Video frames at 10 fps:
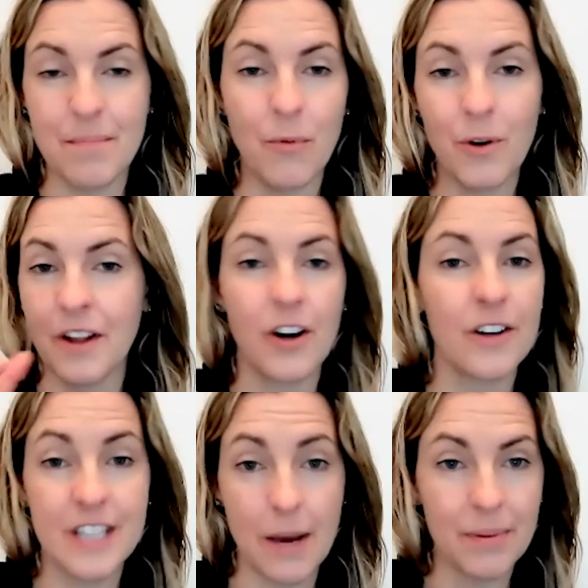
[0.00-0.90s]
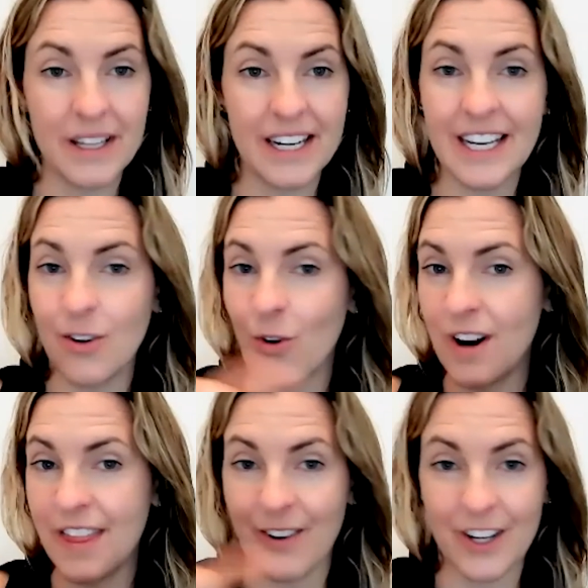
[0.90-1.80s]
Well, they were templated,
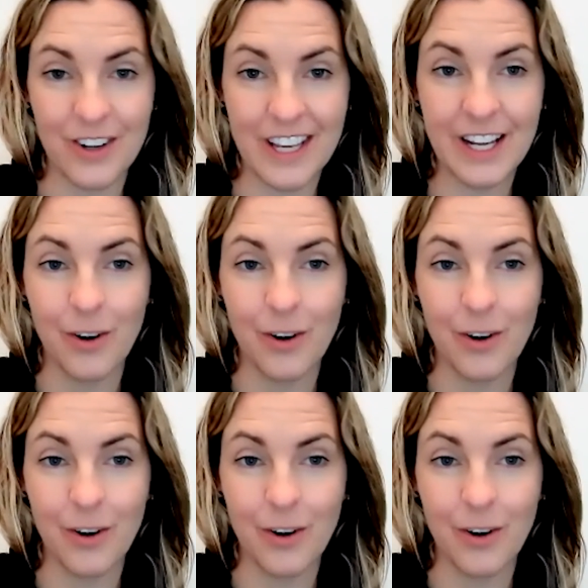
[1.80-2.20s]
or they were unique,